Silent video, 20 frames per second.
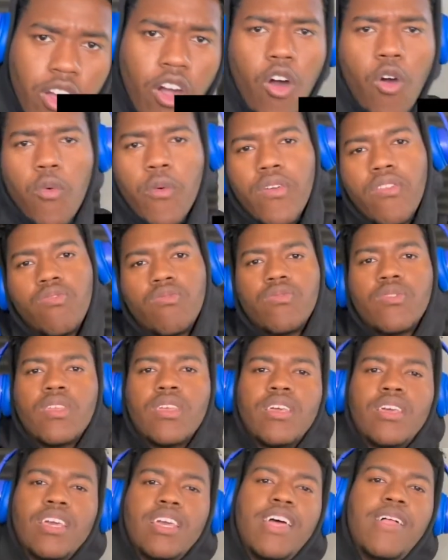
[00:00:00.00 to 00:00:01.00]
Oh,
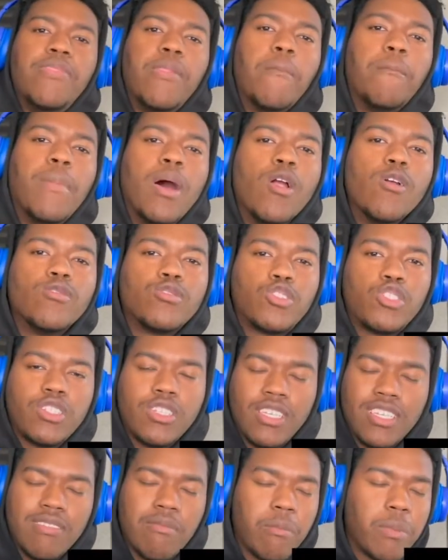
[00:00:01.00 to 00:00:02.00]
and the merch
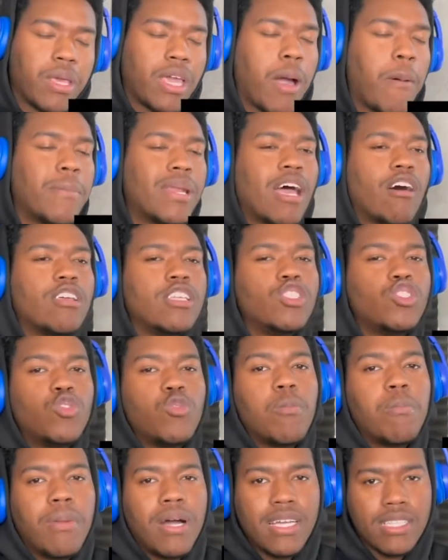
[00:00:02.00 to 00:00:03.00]
be coming out in two
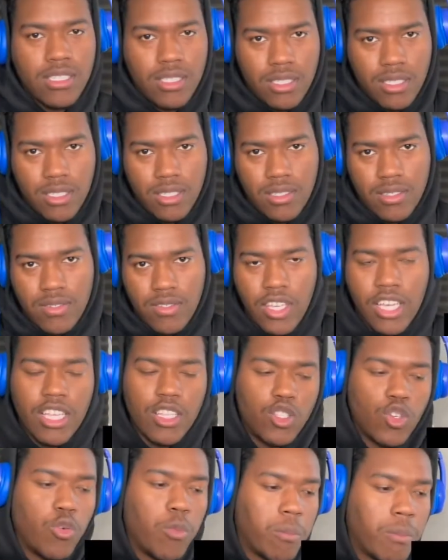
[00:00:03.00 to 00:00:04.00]
months. In
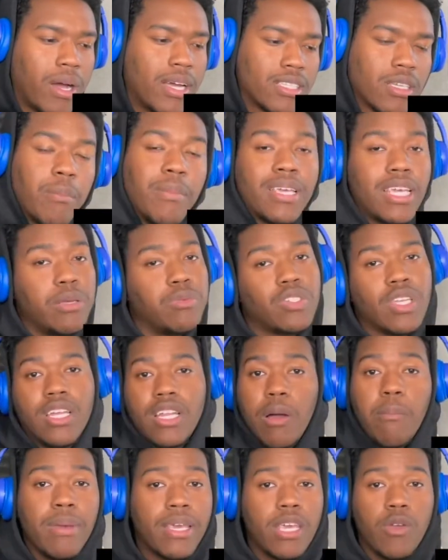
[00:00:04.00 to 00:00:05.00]
two months. I'm going to keep saying it.
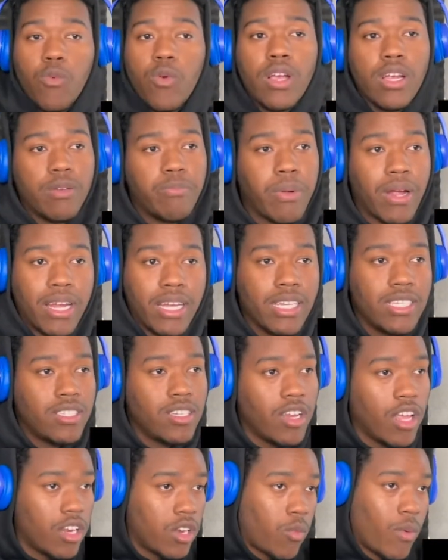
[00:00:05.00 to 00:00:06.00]
I'm going to keep wearing probably this
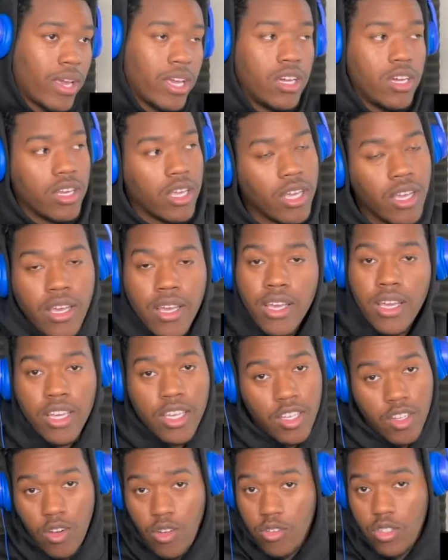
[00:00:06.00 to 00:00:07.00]
hoodie or the white hoodie.
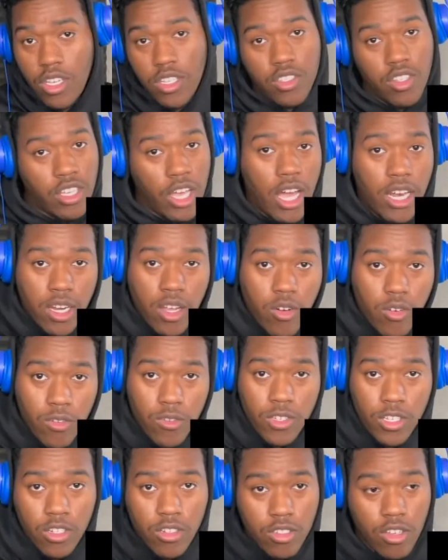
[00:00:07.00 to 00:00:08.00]
You know what I'm saying? So y'all know. You know
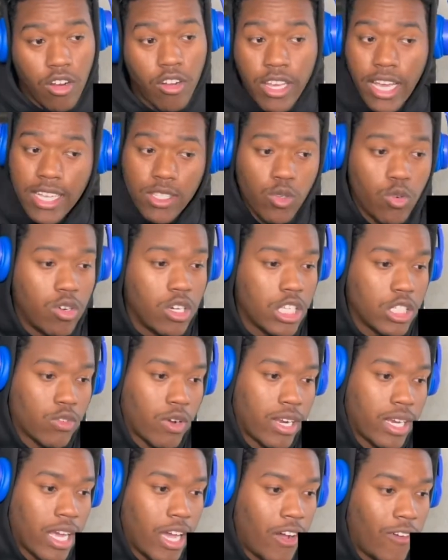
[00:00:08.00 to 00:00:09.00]
what I'm saying? I only got two hoodies
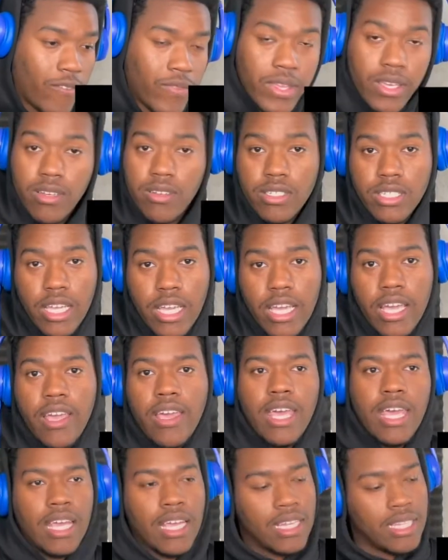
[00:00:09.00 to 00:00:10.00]
right now. You know what I'm saying?
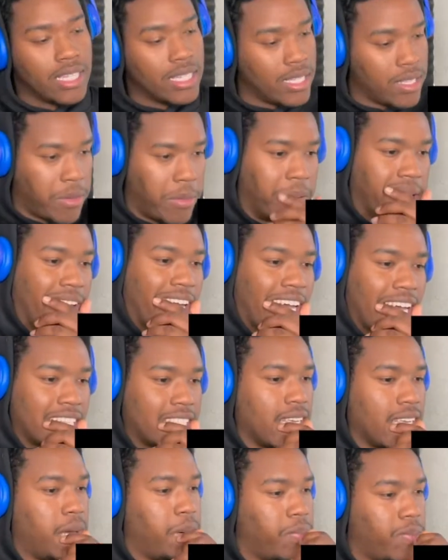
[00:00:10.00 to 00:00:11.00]
But I got
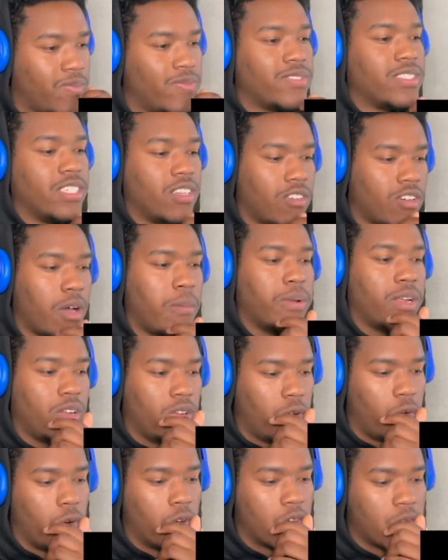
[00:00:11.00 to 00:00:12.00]
some, you know, coming on
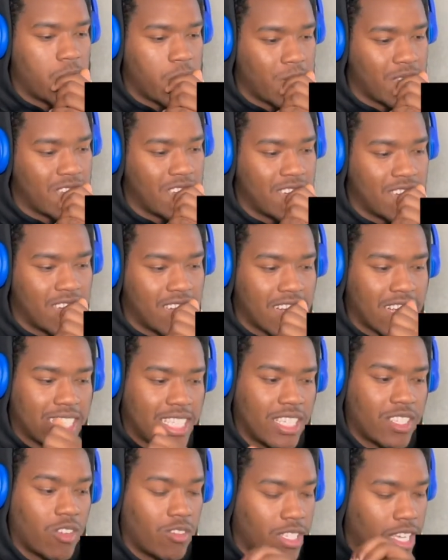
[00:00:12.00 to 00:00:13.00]
order. But, you know, like I said,
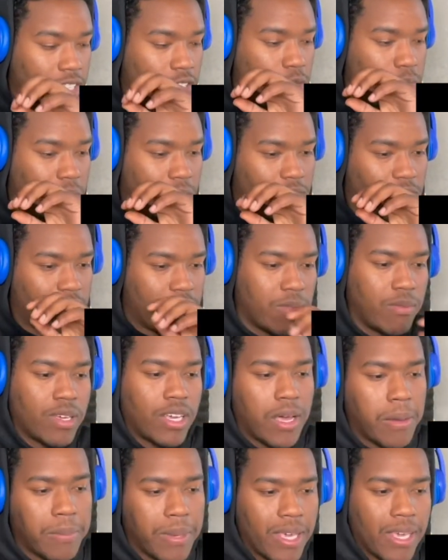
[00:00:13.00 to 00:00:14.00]
it's going to take two months for them to
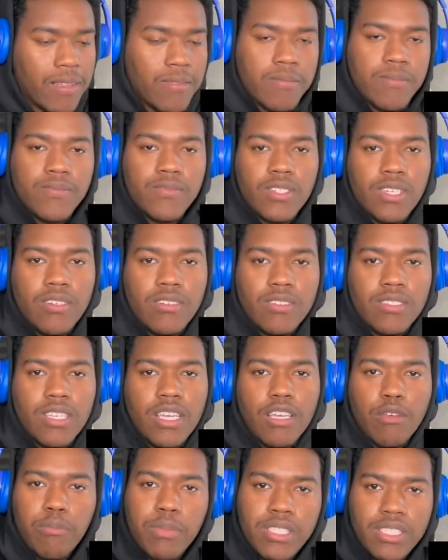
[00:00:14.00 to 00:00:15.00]
come in. You know what I'm
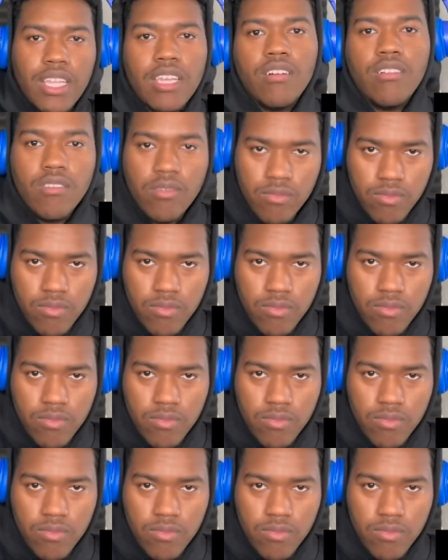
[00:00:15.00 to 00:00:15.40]
saying? But still.